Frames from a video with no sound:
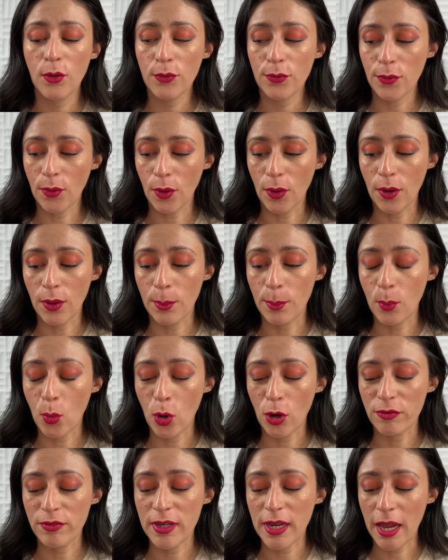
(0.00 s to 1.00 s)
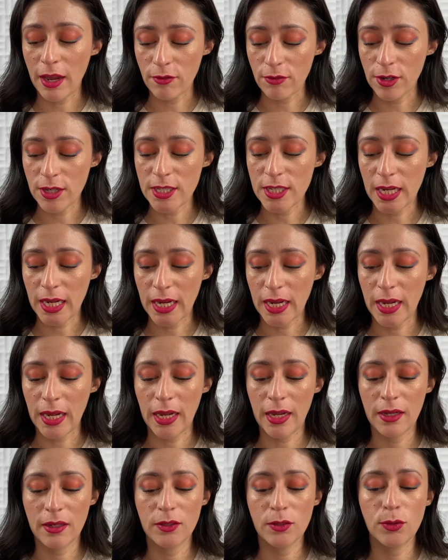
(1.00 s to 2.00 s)
for more of an
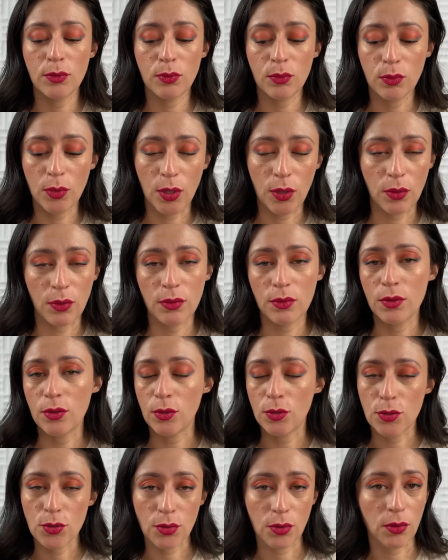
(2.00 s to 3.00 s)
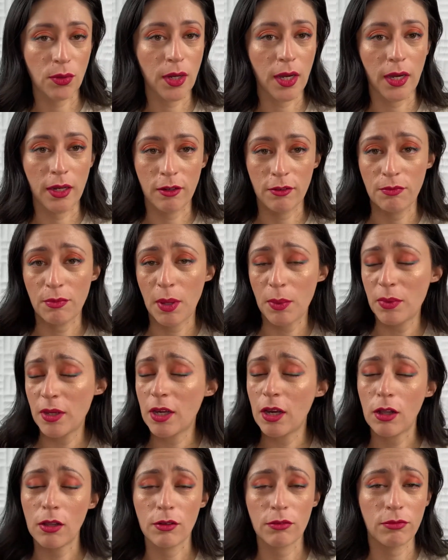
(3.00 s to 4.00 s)
everyday mute neutral kind of maybe
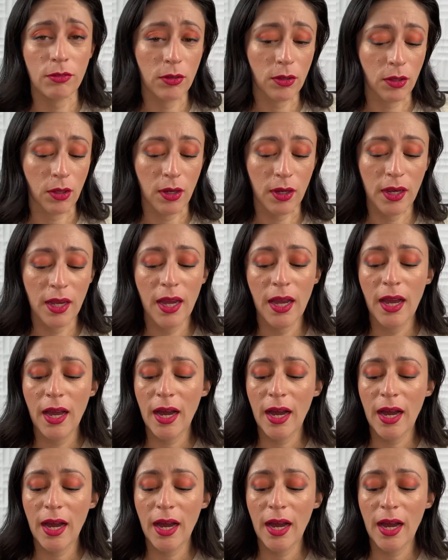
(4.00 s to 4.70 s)
colorful look.